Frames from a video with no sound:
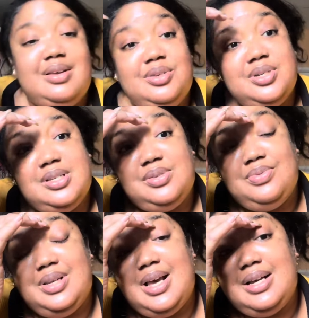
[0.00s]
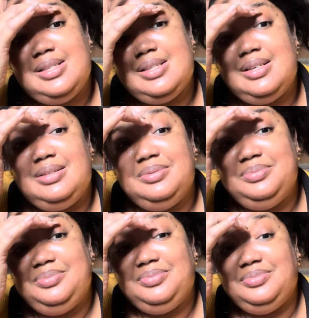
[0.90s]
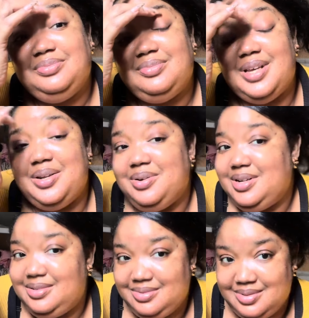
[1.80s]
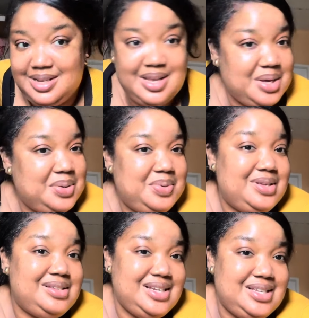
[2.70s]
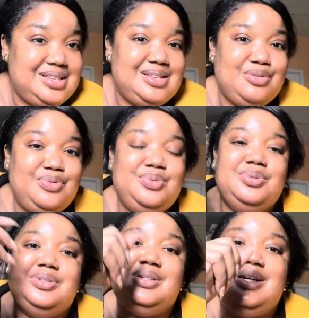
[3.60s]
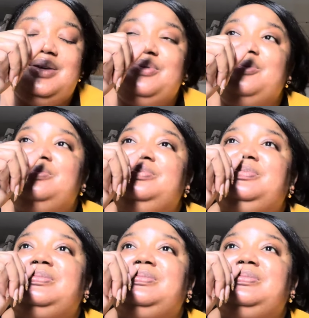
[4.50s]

Just relaxing, you know, right? Who else eats food in a room?